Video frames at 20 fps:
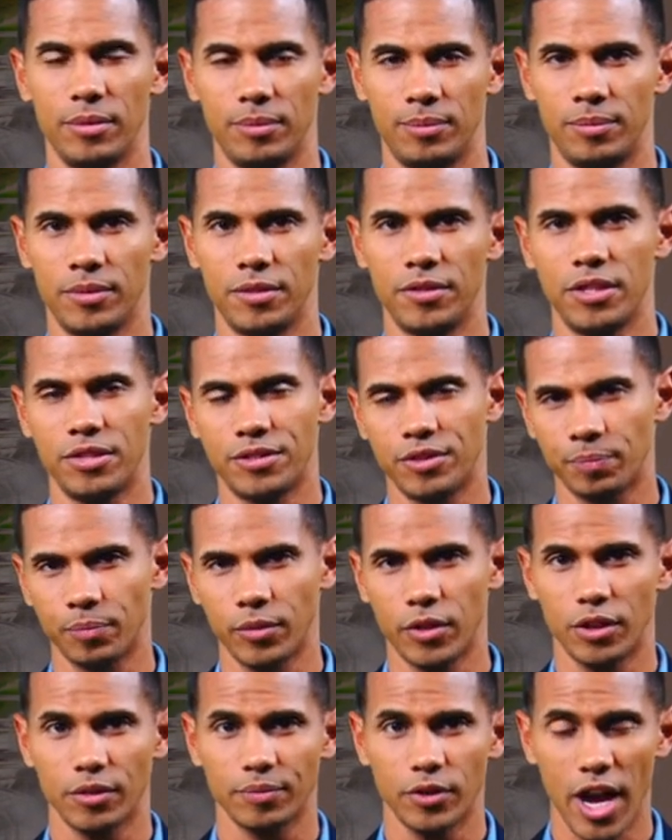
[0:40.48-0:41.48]
The
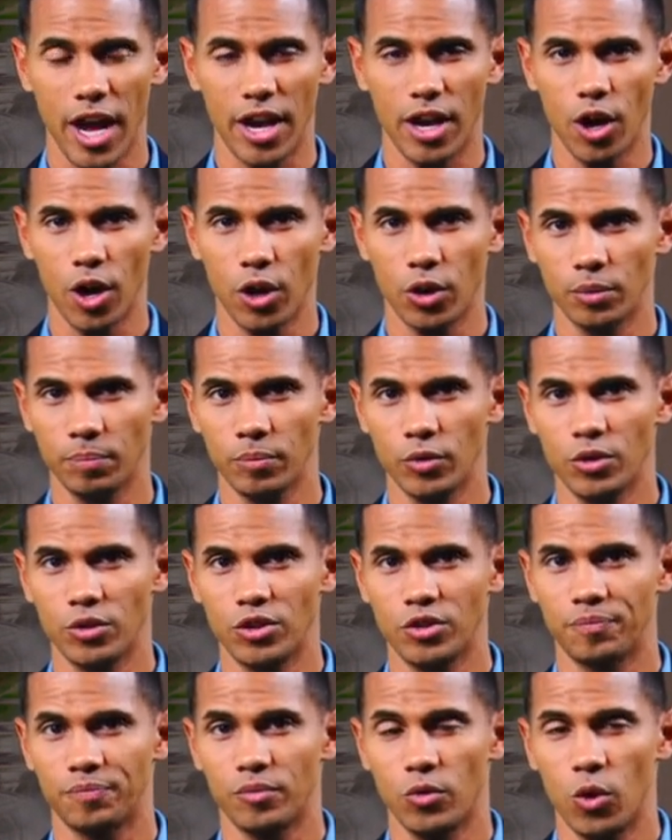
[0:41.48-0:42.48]
discipline of IR
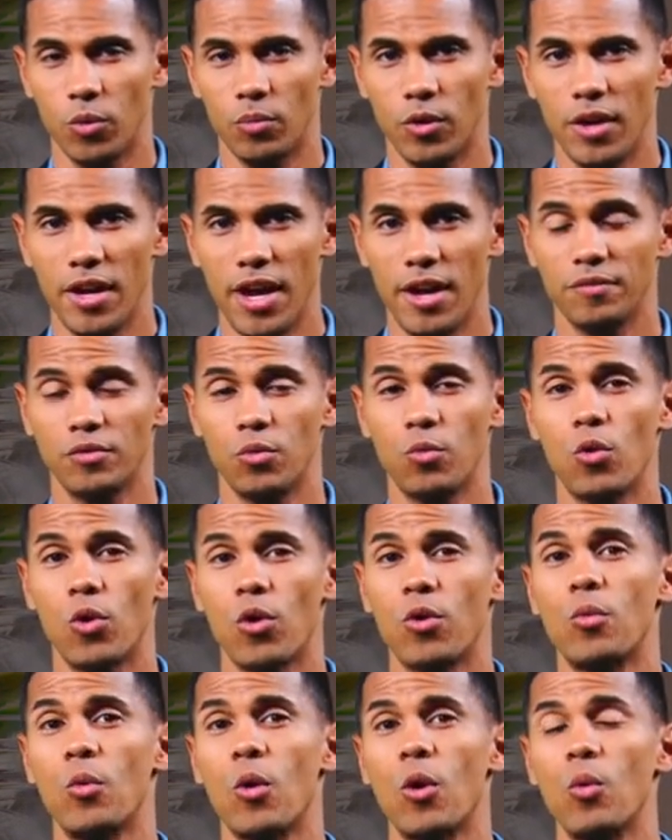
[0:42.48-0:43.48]
emerged formally after
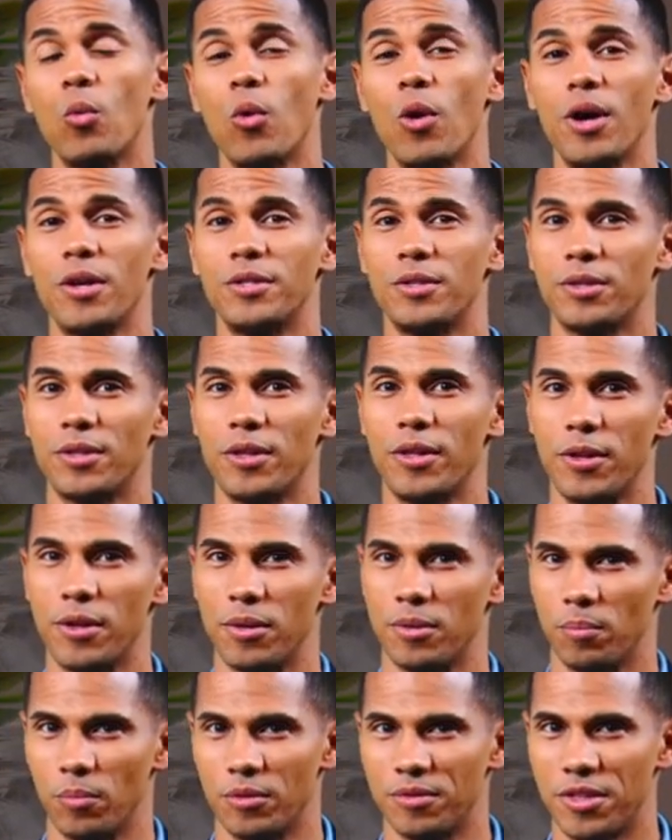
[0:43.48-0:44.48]
World War I,
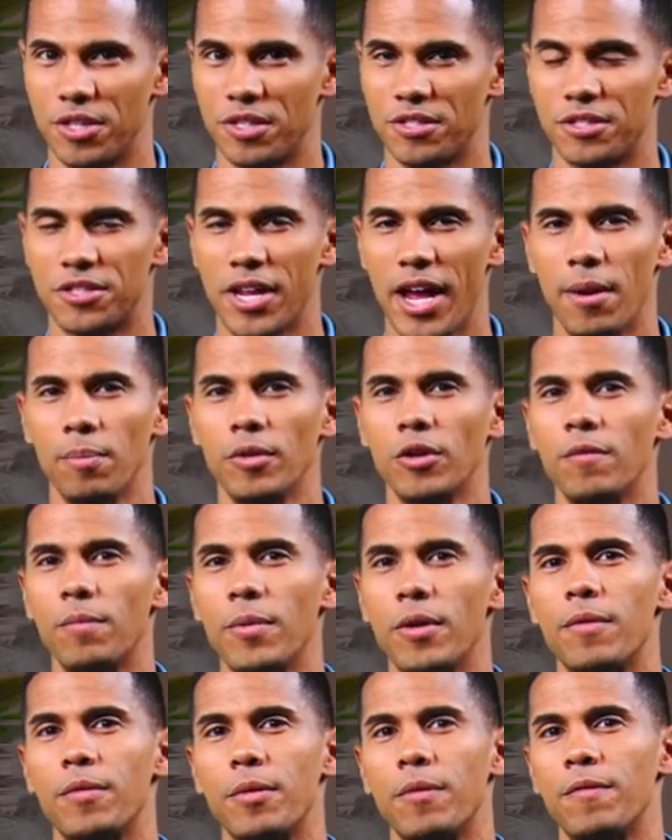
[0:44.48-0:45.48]
with the
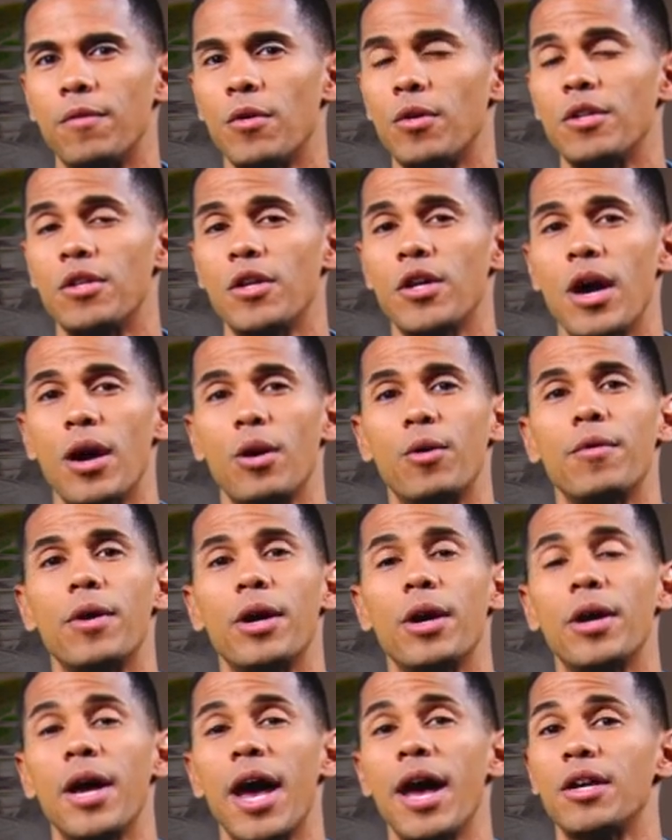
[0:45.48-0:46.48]
establishment of the first chair of
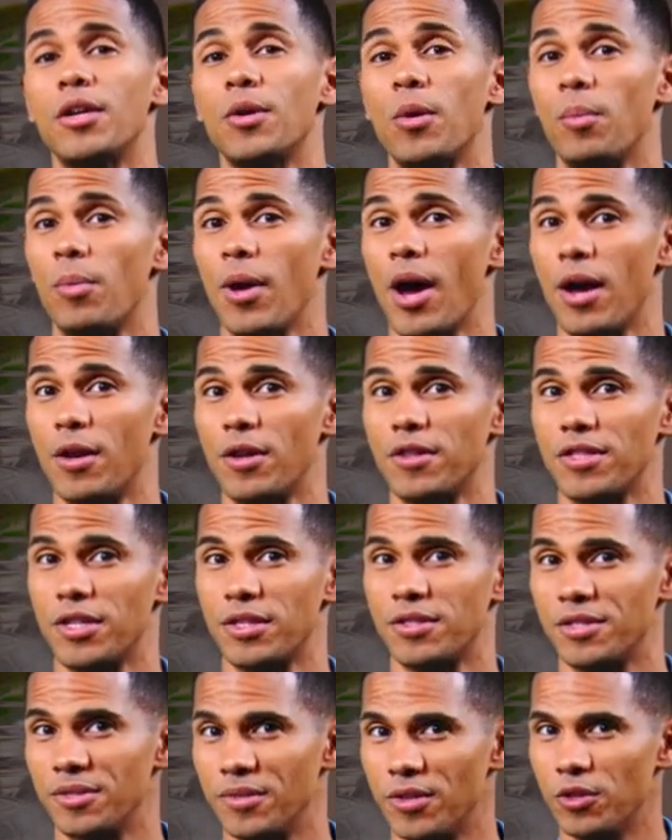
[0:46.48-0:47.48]
international
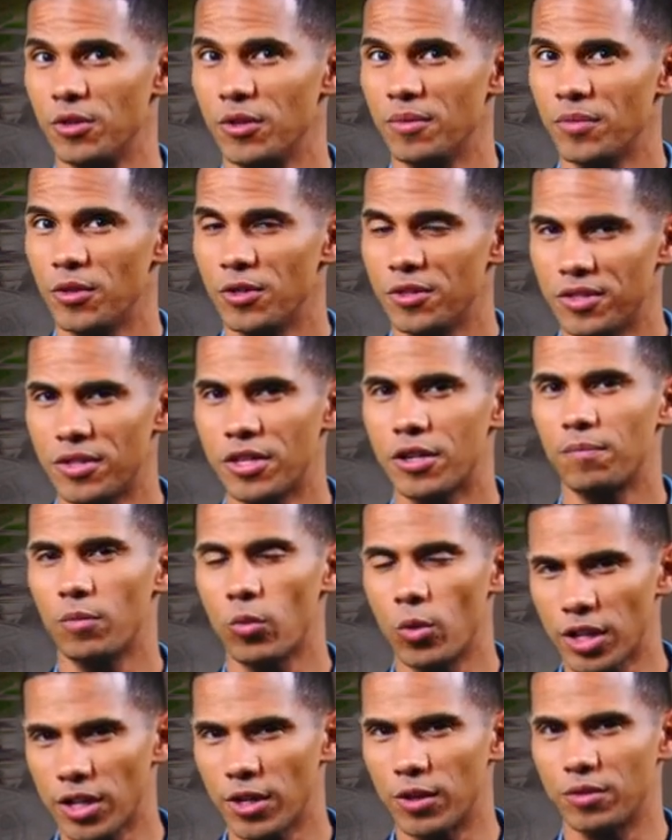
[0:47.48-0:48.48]
politics at the University of
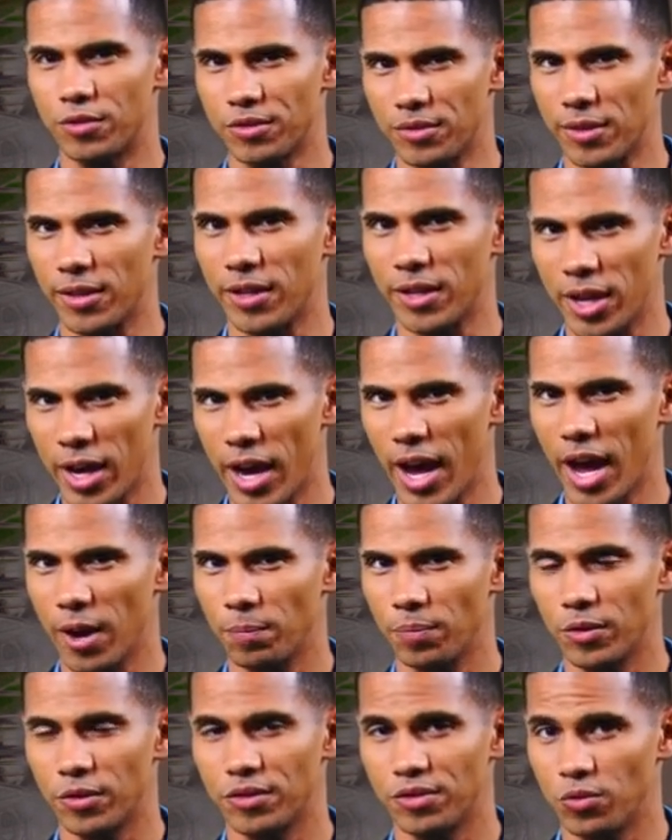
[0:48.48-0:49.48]
Wales,
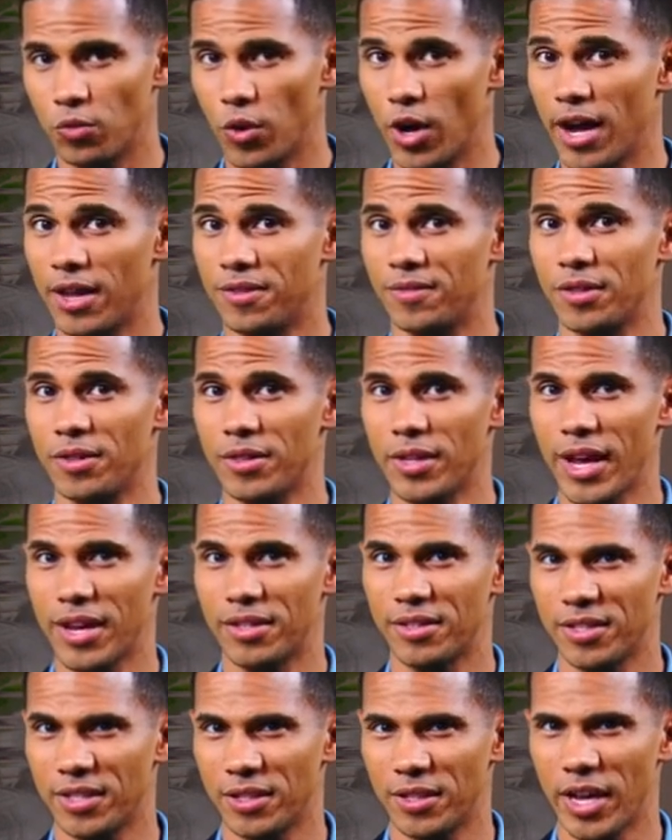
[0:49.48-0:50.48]
Aberystwyth, in
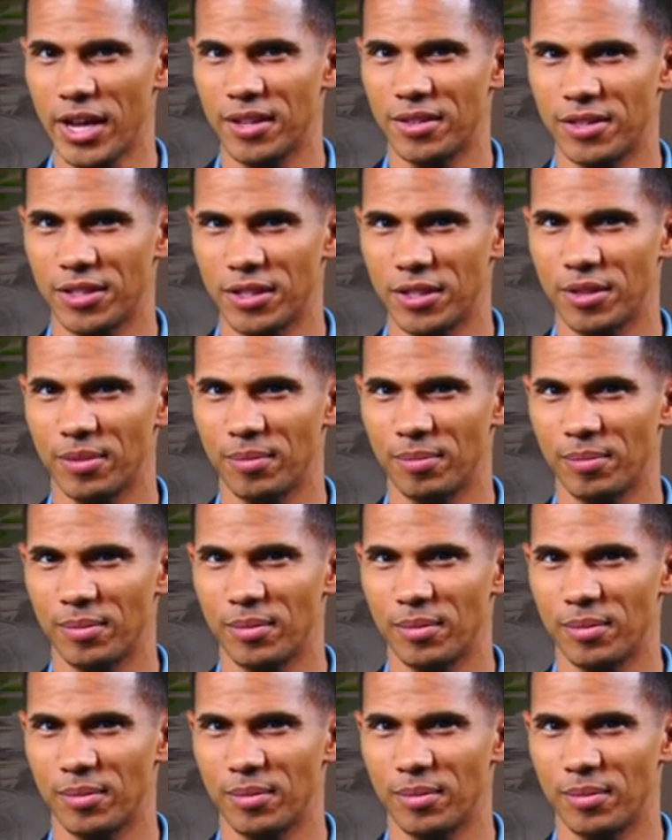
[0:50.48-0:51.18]
1919,